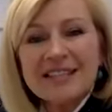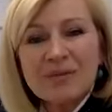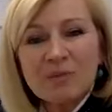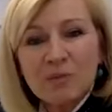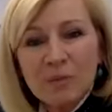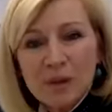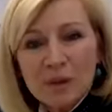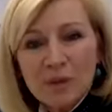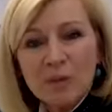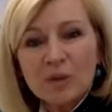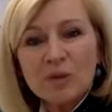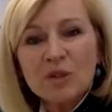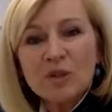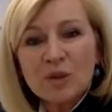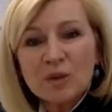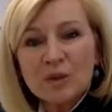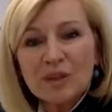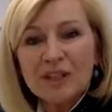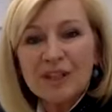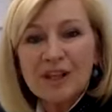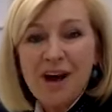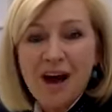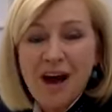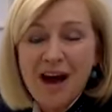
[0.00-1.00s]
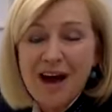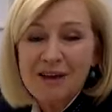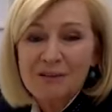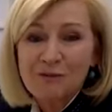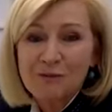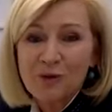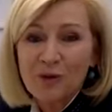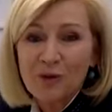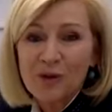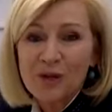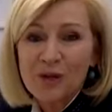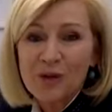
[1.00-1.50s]
then we will do it live
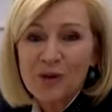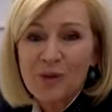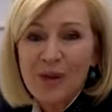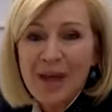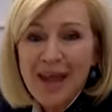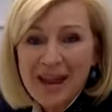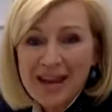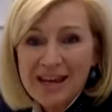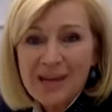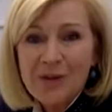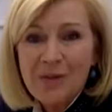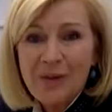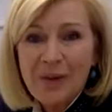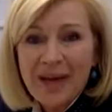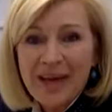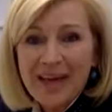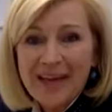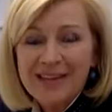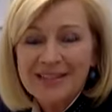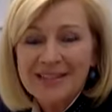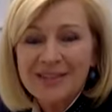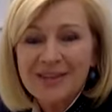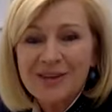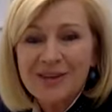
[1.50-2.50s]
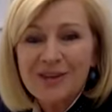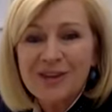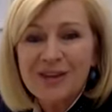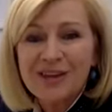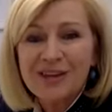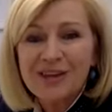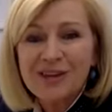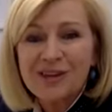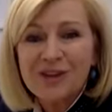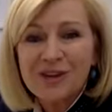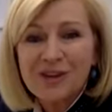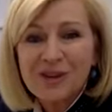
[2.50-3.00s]
for you anyway, so
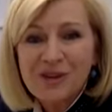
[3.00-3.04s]
that, you know,